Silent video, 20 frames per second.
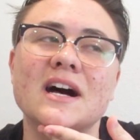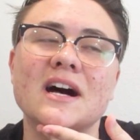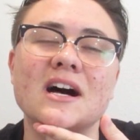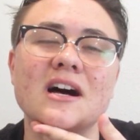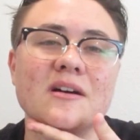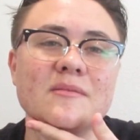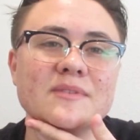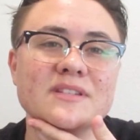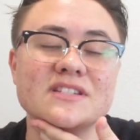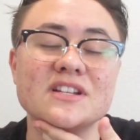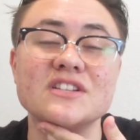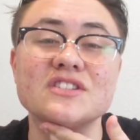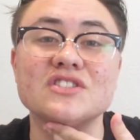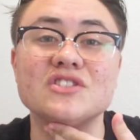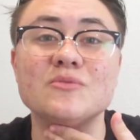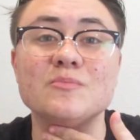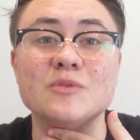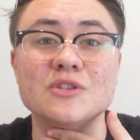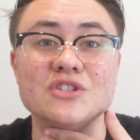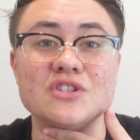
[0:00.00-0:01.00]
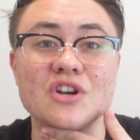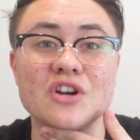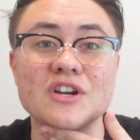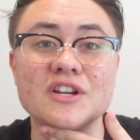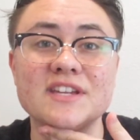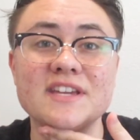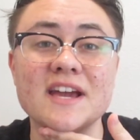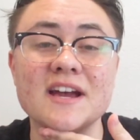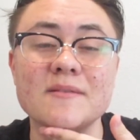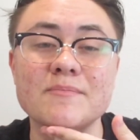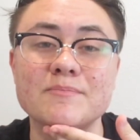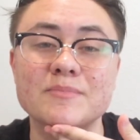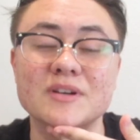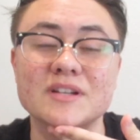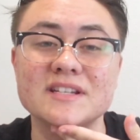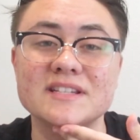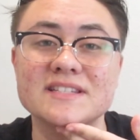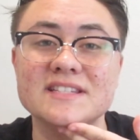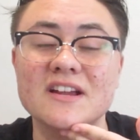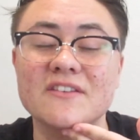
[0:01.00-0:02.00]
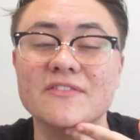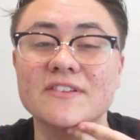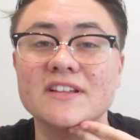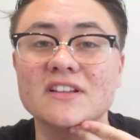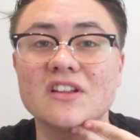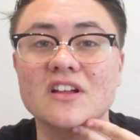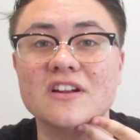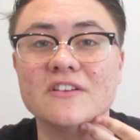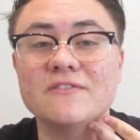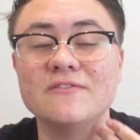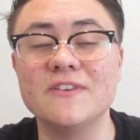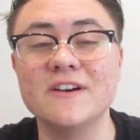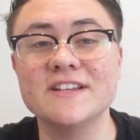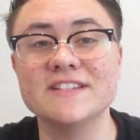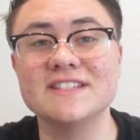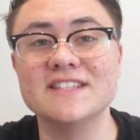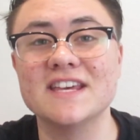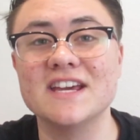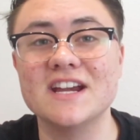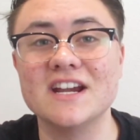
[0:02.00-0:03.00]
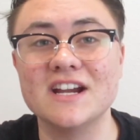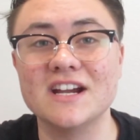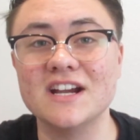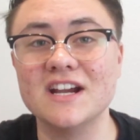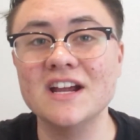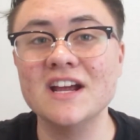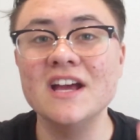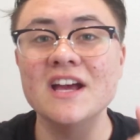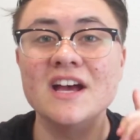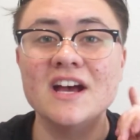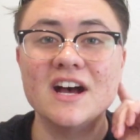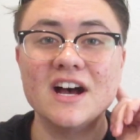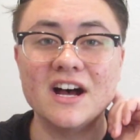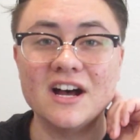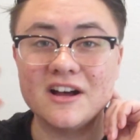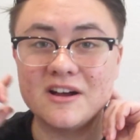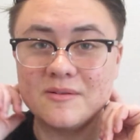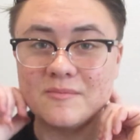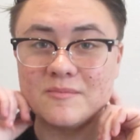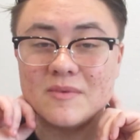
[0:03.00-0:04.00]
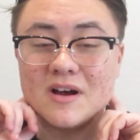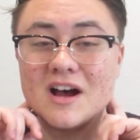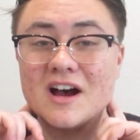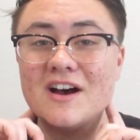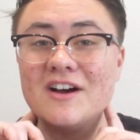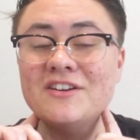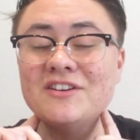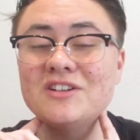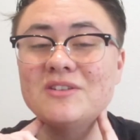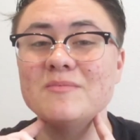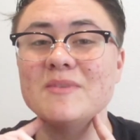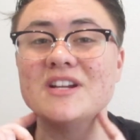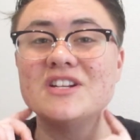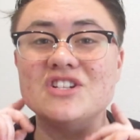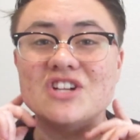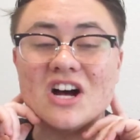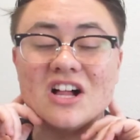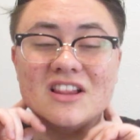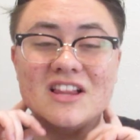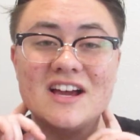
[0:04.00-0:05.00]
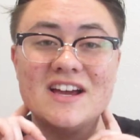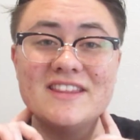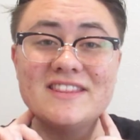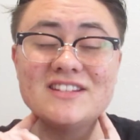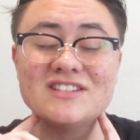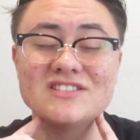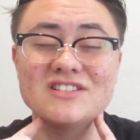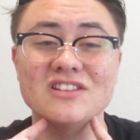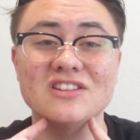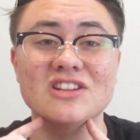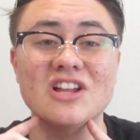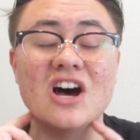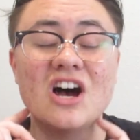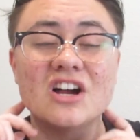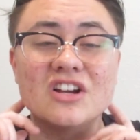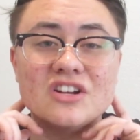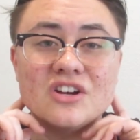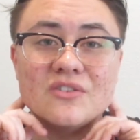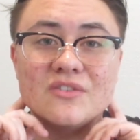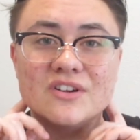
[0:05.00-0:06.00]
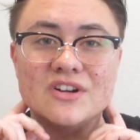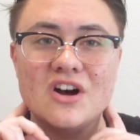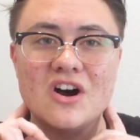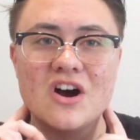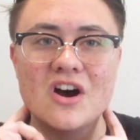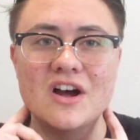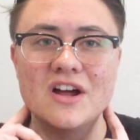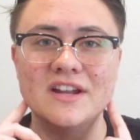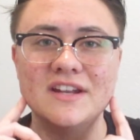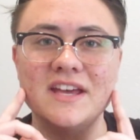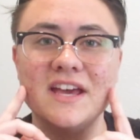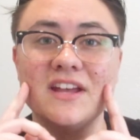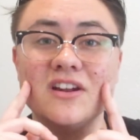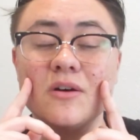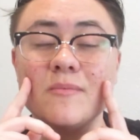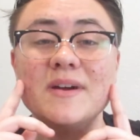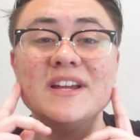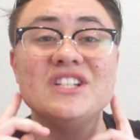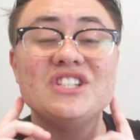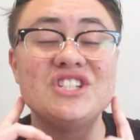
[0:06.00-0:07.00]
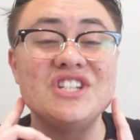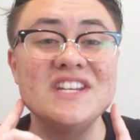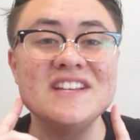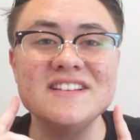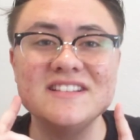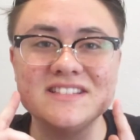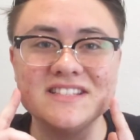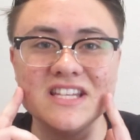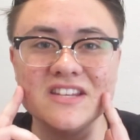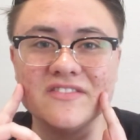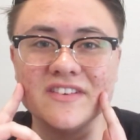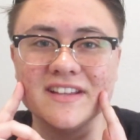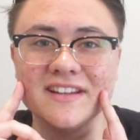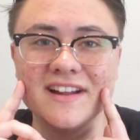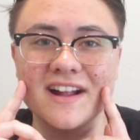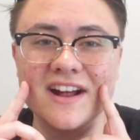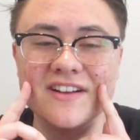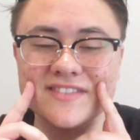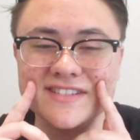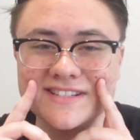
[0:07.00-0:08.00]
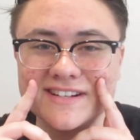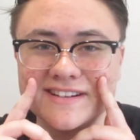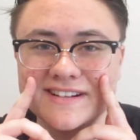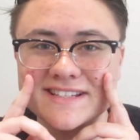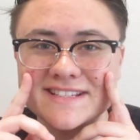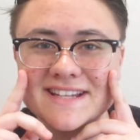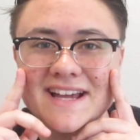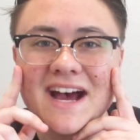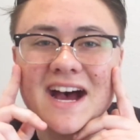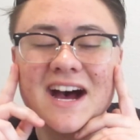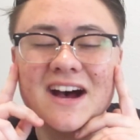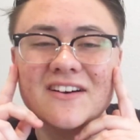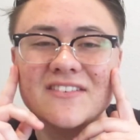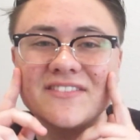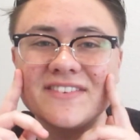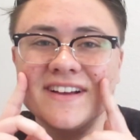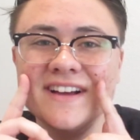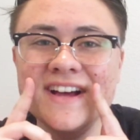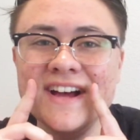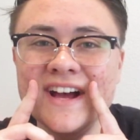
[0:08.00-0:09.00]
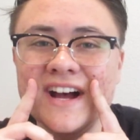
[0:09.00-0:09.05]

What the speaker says: It's not super dark yet, but it's definitely a lot of fuzz there. Under my jawline there's a lot going on, and on my cheeks even, I've started to have